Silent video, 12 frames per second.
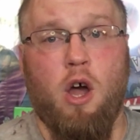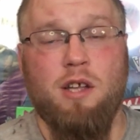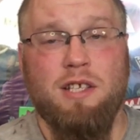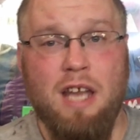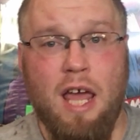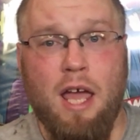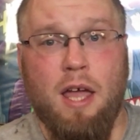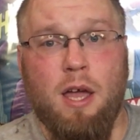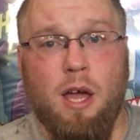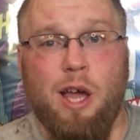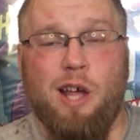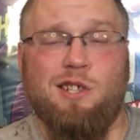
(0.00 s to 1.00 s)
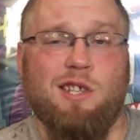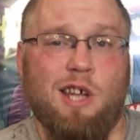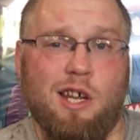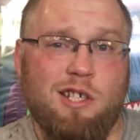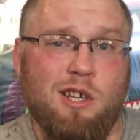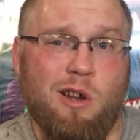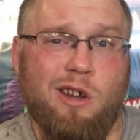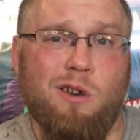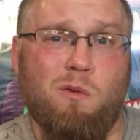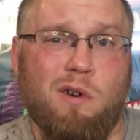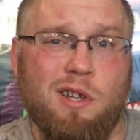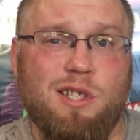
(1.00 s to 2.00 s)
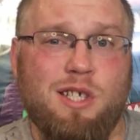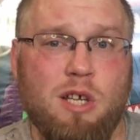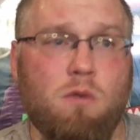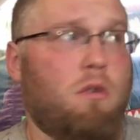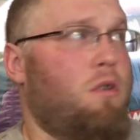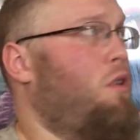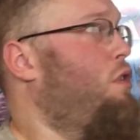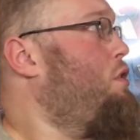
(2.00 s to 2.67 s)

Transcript: Today, it's the 1991 sequel